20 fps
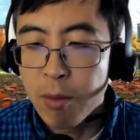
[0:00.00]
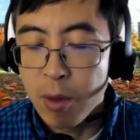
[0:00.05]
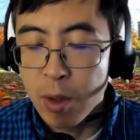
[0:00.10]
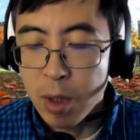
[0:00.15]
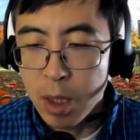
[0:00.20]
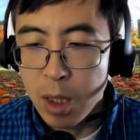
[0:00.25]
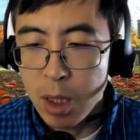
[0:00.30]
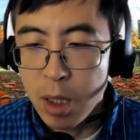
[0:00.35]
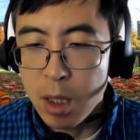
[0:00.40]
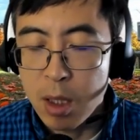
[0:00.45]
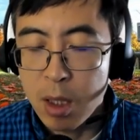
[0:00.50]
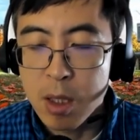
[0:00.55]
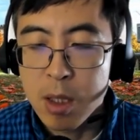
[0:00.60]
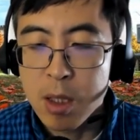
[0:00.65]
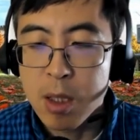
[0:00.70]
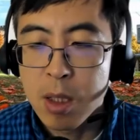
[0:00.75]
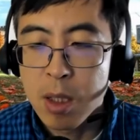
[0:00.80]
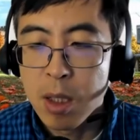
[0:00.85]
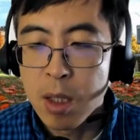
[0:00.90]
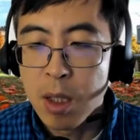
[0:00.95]
for
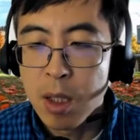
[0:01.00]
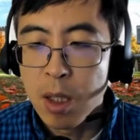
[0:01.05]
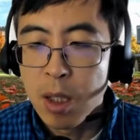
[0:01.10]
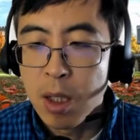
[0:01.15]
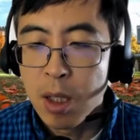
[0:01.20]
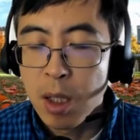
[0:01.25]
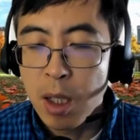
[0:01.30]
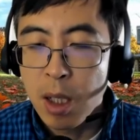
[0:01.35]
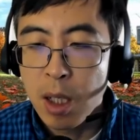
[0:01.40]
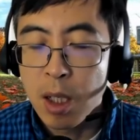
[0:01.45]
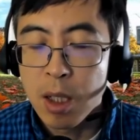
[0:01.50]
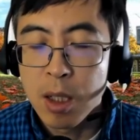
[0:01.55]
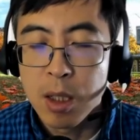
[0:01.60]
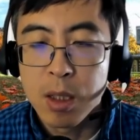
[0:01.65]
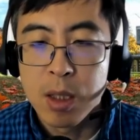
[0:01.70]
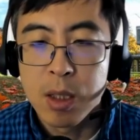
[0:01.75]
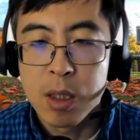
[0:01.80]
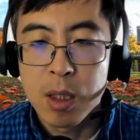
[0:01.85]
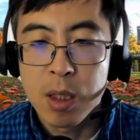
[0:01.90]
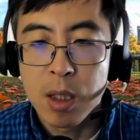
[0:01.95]
years,
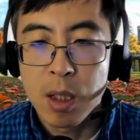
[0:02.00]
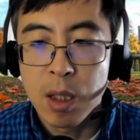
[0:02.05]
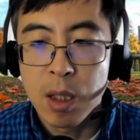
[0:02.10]
and